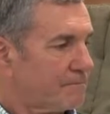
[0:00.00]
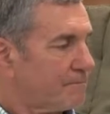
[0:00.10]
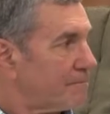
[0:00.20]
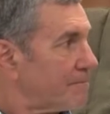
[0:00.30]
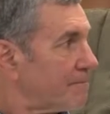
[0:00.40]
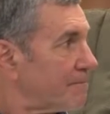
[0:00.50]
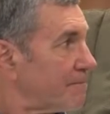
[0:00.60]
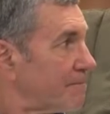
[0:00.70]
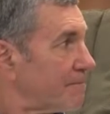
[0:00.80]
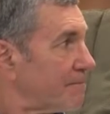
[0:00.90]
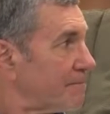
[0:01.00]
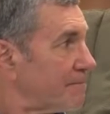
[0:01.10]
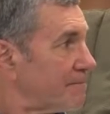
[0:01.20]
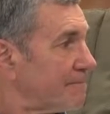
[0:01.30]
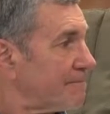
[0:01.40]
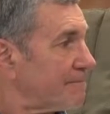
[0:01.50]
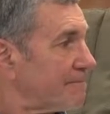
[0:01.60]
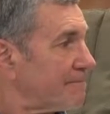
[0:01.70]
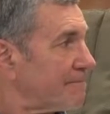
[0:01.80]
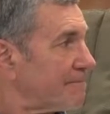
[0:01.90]

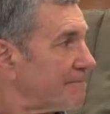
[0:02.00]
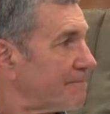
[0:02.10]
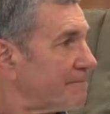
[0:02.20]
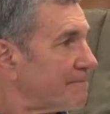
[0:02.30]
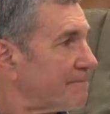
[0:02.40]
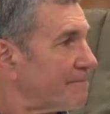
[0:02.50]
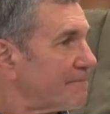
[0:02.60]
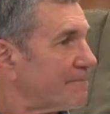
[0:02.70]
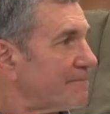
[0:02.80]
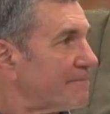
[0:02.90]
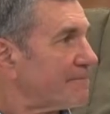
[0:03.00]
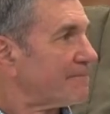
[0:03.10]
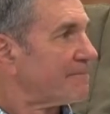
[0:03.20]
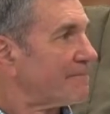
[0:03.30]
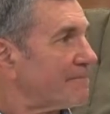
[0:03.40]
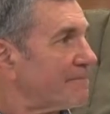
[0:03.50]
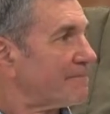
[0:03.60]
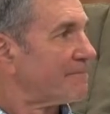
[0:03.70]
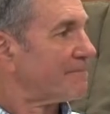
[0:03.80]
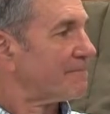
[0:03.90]

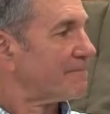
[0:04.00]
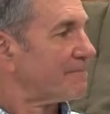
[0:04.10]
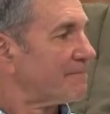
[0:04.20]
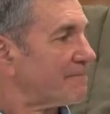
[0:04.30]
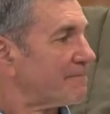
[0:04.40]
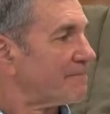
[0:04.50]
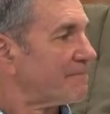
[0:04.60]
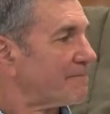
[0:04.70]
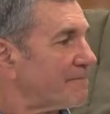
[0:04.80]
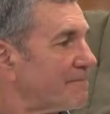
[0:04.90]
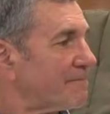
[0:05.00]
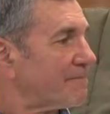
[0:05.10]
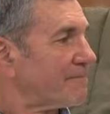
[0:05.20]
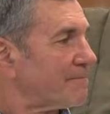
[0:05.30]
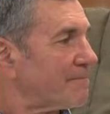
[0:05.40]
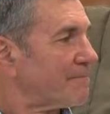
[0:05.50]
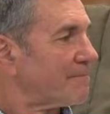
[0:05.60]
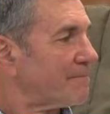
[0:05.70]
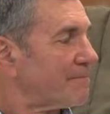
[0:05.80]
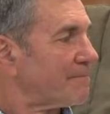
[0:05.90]

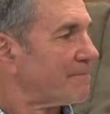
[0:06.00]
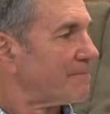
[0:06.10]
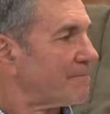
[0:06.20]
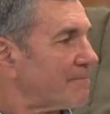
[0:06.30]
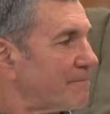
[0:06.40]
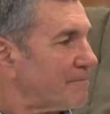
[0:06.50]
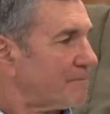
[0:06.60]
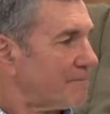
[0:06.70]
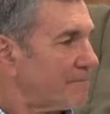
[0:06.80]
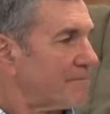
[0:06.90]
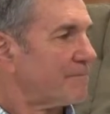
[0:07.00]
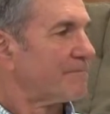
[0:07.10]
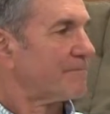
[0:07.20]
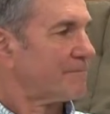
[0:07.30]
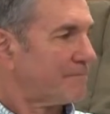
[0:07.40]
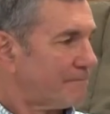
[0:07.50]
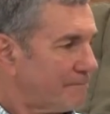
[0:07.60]
No words are spoken by the person on screen.